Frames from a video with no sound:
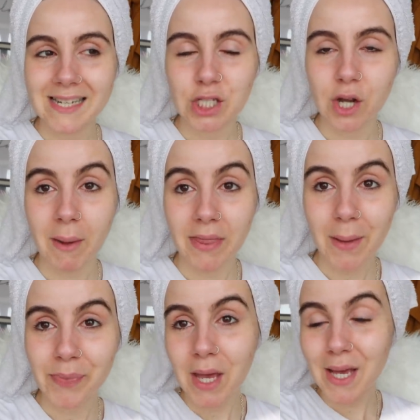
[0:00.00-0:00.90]
Sorry about
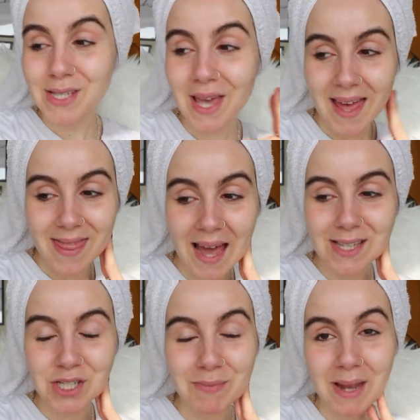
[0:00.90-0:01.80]
that. So yeah, that
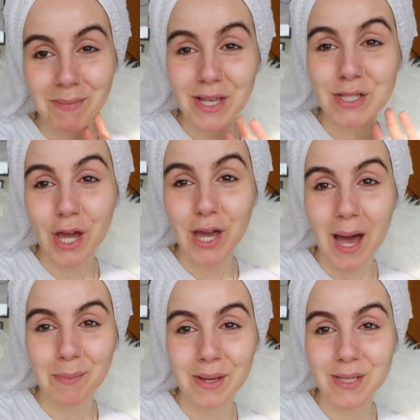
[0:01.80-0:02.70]
just made me so
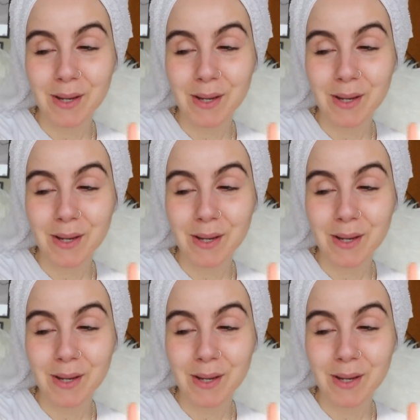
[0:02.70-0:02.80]
happy.